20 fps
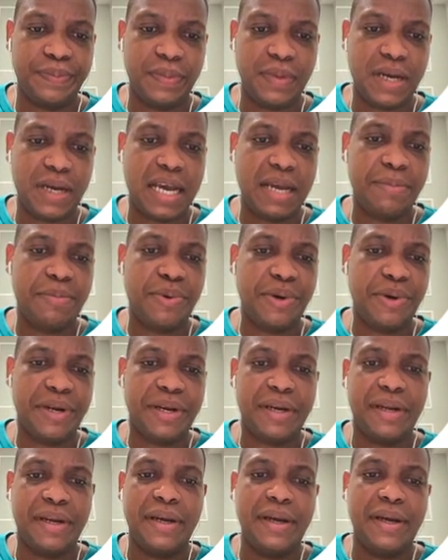Hybrid
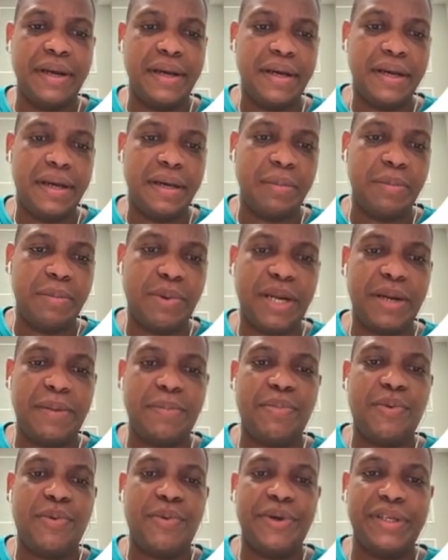
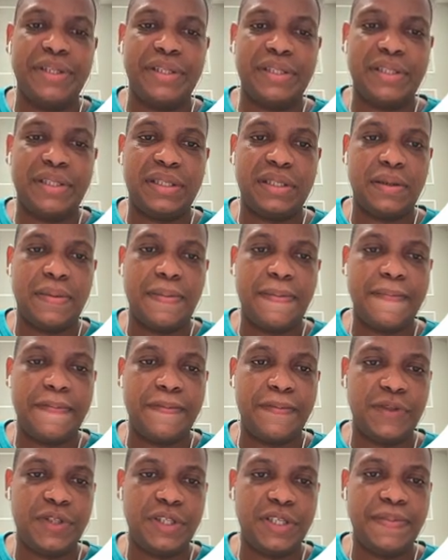breakpoints.
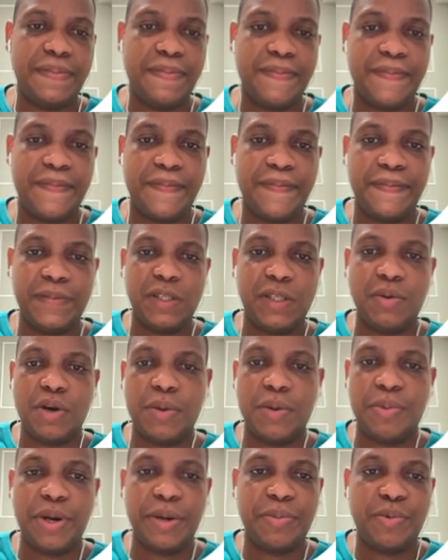See what are
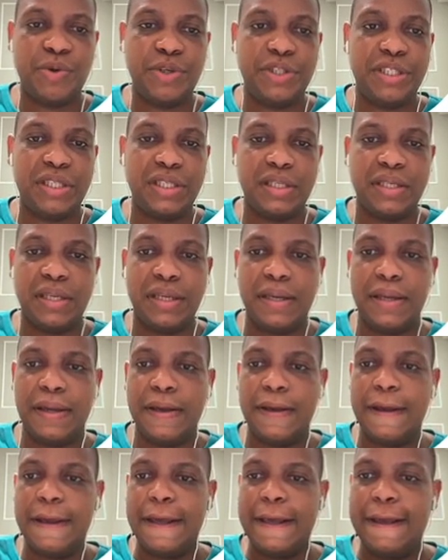breakpoints?
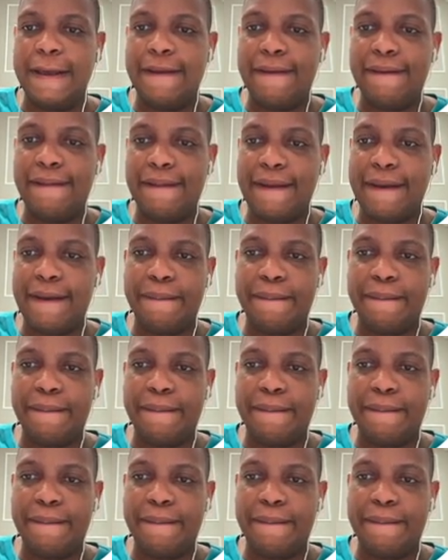There.